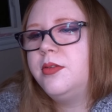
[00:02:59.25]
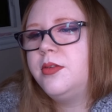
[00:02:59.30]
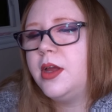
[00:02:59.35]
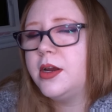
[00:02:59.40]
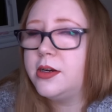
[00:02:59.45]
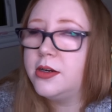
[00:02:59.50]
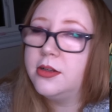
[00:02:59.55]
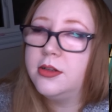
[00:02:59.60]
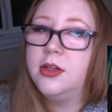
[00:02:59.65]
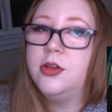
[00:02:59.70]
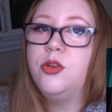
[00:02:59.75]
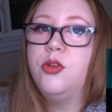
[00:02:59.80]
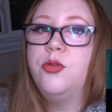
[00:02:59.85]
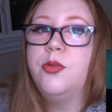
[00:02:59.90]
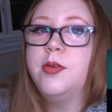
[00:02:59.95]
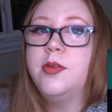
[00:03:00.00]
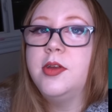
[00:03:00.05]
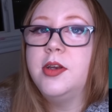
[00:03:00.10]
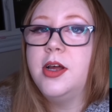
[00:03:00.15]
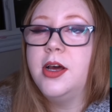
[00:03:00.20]
Technically
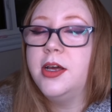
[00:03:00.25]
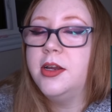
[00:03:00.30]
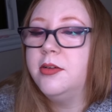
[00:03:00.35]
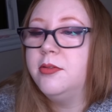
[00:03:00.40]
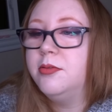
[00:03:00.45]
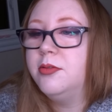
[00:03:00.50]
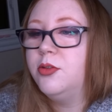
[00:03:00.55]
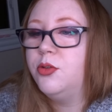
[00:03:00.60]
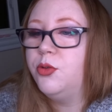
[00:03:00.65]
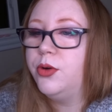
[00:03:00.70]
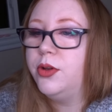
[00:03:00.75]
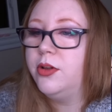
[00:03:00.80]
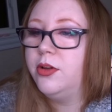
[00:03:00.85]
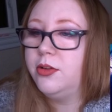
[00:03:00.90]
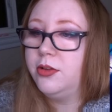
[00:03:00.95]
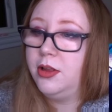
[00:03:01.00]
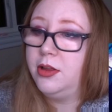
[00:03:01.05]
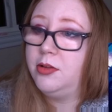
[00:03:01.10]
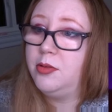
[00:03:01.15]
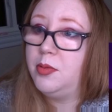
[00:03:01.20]
2.59 That's what it
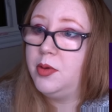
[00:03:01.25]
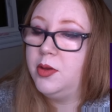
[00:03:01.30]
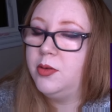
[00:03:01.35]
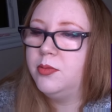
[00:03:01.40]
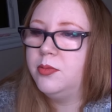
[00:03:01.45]
looks like